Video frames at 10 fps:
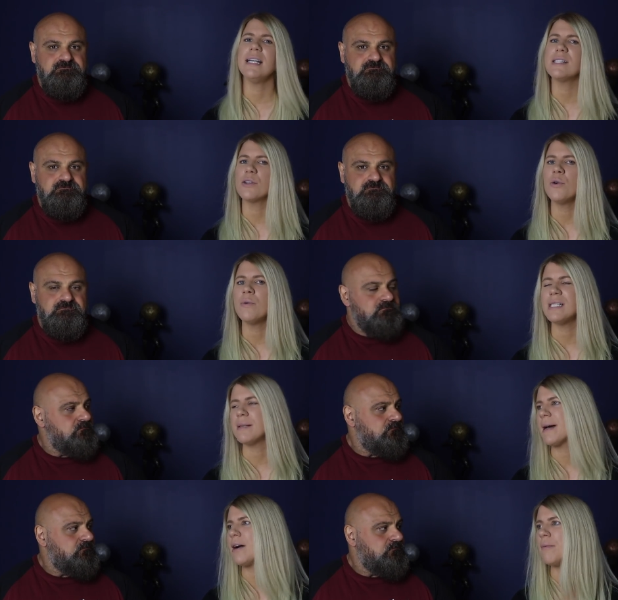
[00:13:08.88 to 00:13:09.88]
Speaker 1: it's always
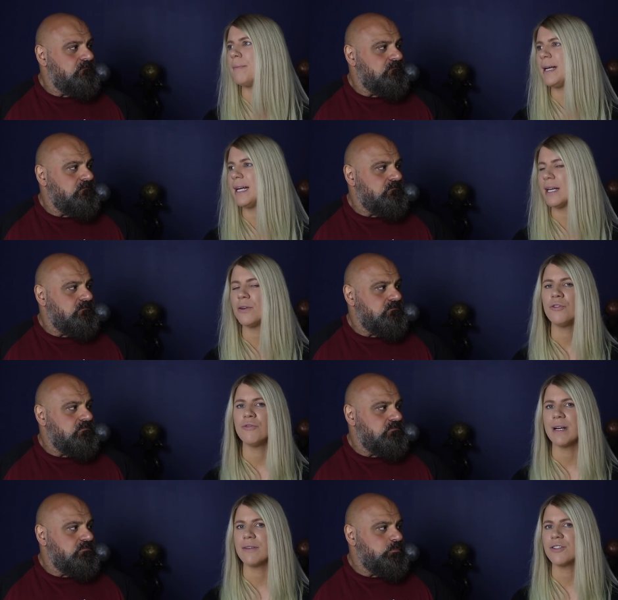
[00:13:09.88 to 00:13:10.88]
about being an
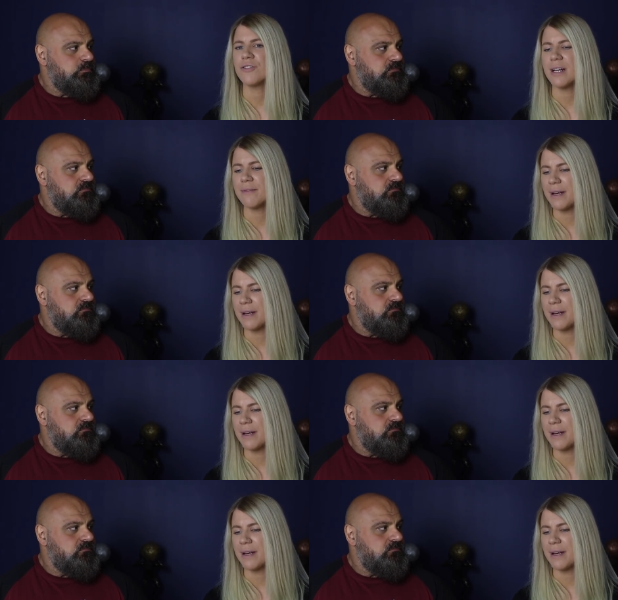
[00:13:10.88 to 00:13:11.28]
all-round strength